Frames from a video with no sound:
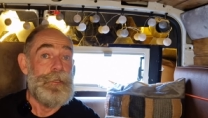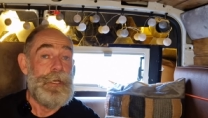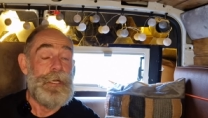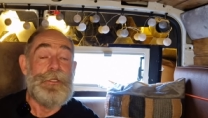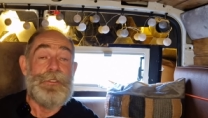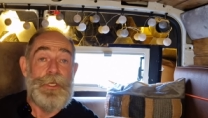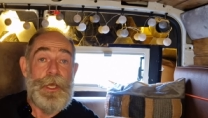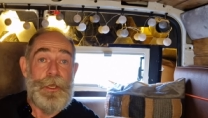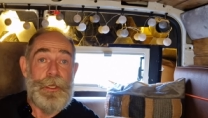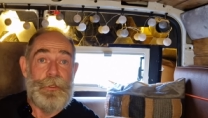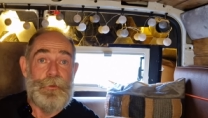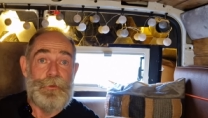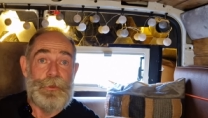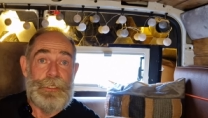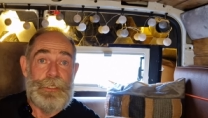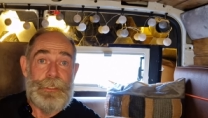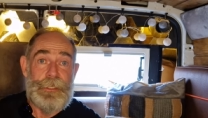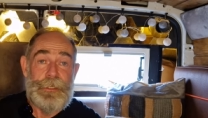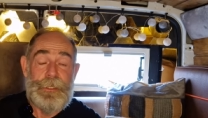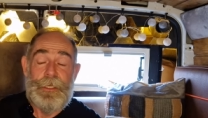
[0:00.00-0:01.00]
a
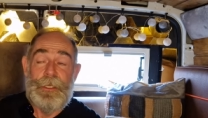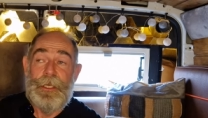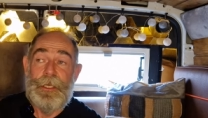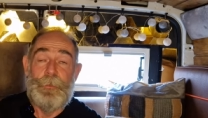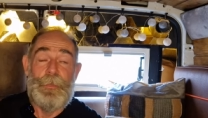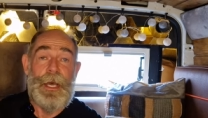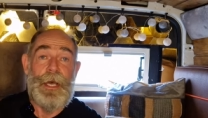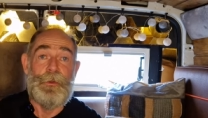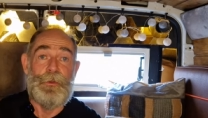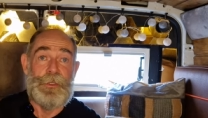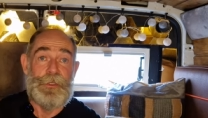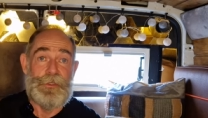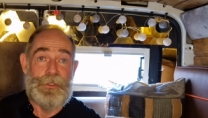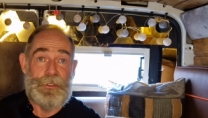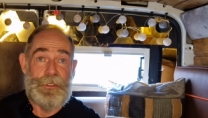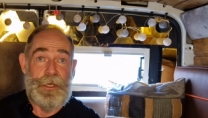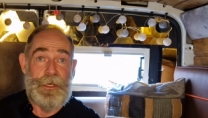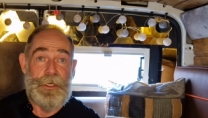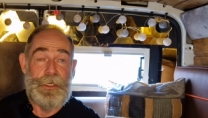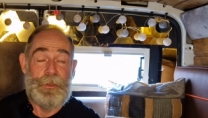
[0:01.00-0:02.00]
diary about his
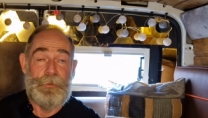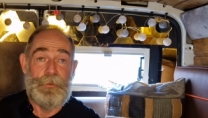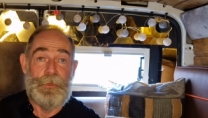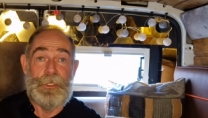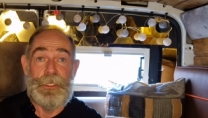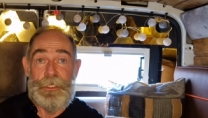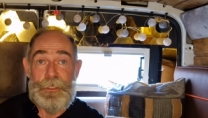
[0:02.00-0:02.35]
time